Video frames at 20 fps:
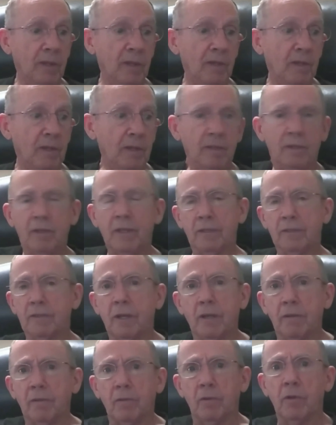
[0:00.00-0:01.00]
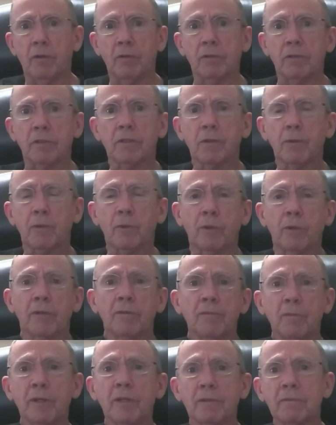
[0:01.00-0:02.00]
that's kind of a long story,
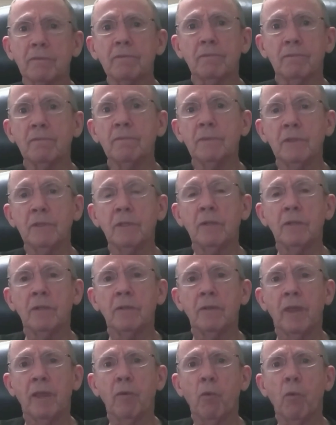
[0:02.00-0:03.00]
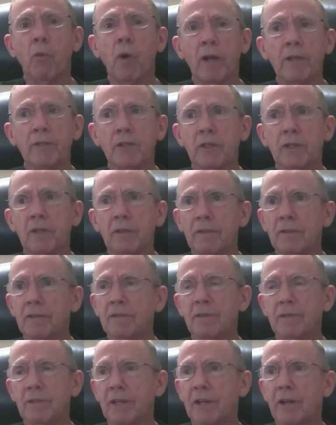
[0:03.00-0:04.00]
but it wasn't
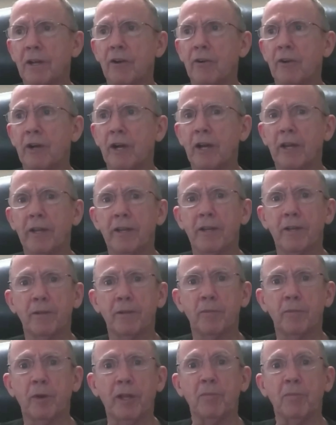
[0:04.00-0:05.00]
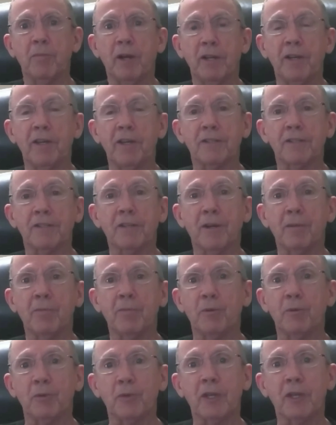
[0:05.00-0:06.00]
how I had planned my next
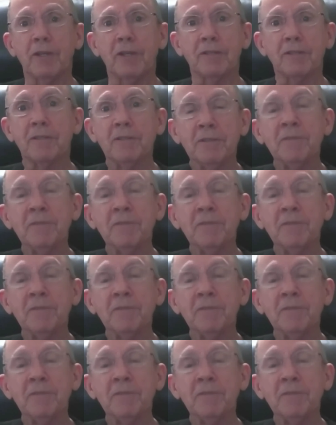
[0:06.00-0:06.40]
couple of days.